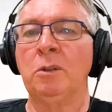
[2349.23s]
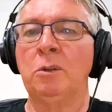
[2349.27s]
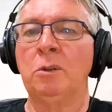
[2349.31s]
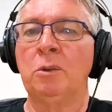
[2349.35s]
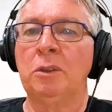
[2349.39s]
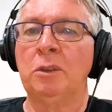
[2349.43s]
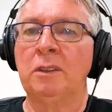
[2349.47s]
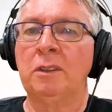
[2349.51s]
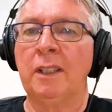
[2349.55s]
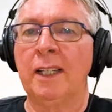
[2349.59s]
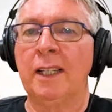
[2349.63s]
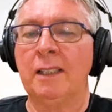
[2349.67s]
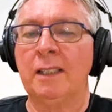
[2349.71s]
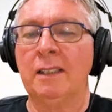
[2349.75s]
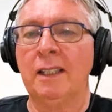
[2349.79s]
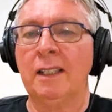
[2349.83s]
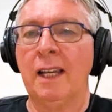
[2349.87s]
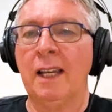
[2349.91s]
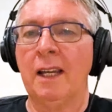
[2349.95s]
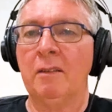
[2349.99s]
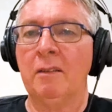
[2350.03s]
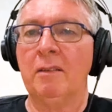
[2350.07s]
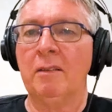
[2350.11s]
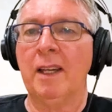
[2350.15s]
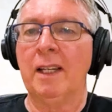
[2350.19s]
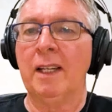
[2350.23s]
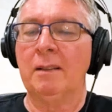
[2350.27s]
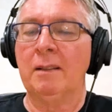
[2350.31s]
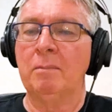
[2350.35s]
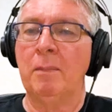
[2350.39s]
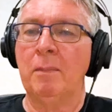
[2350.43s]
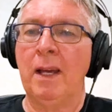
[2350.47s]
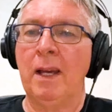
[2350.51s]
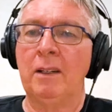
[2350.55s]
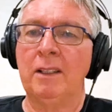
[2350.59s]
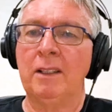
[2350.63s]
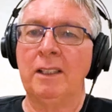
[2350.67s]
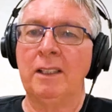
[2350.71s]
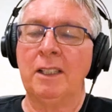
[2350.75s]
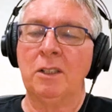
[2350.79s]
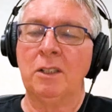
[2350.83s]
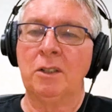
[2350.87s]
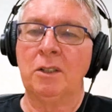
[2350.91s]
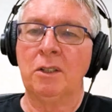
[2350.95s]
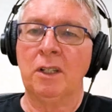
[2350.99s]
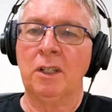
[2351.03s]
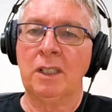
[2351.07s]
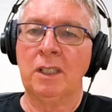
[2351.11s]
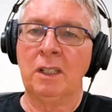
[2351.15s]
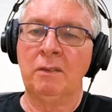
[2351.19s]
You couldn't actually have that mounted
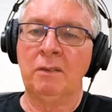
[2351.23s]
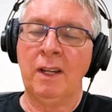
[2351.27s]
inside